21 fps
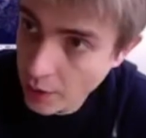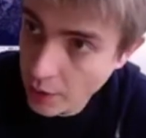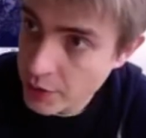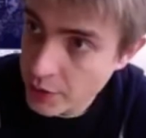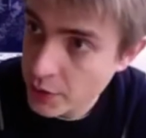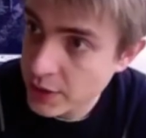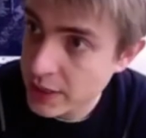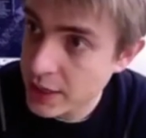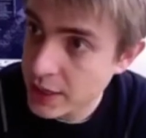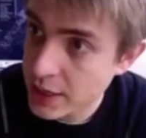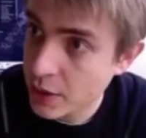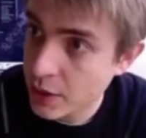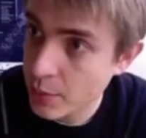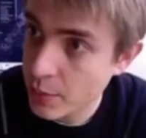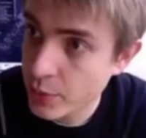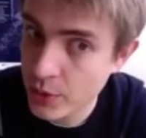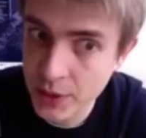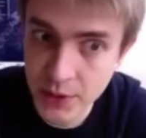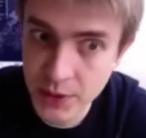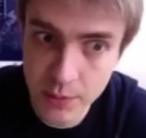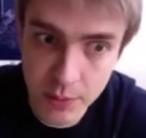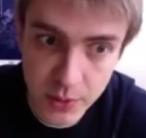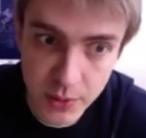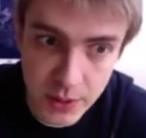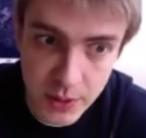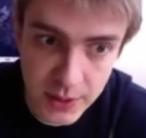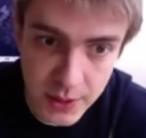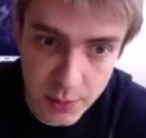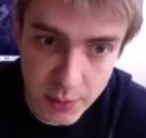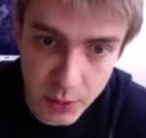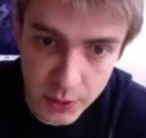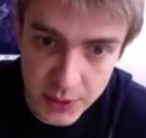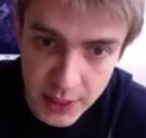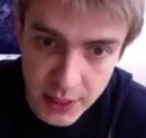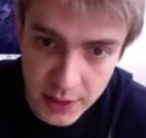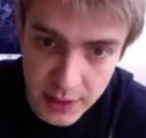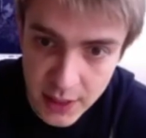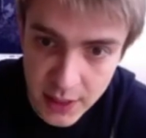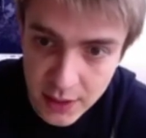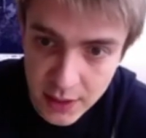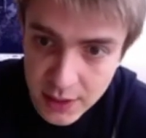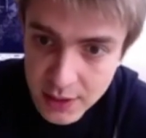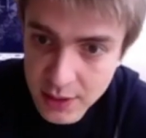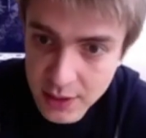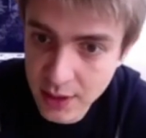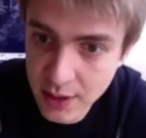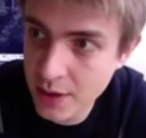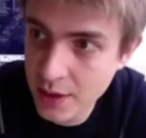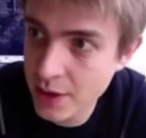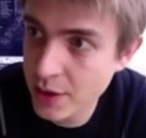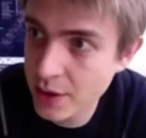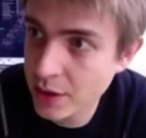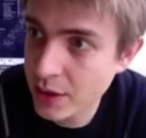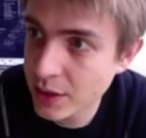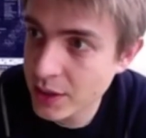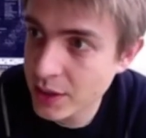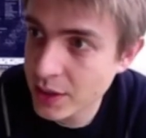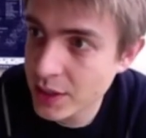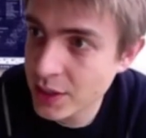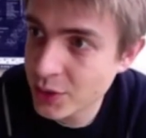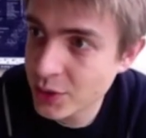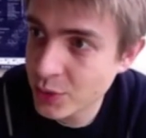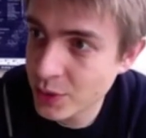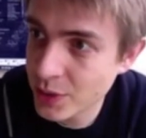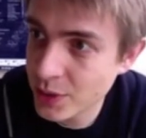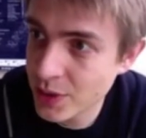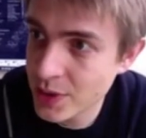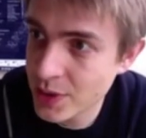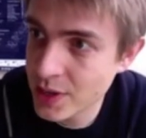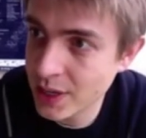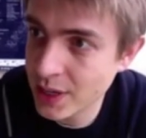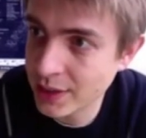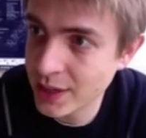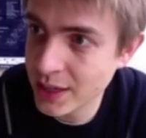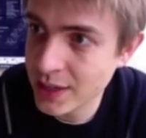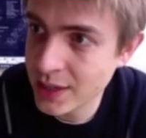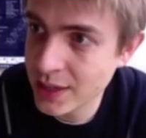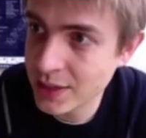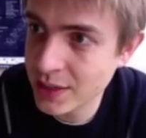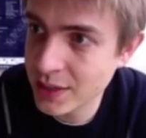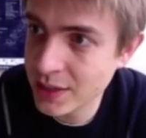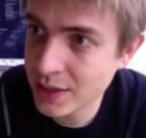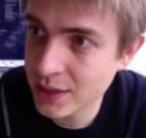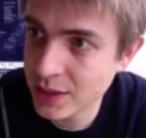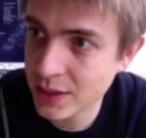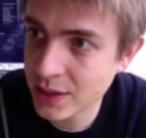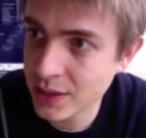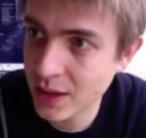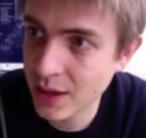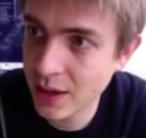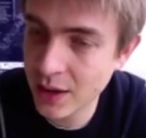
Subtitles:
Obviously, comparison principle techniques are a key tool in the analysis.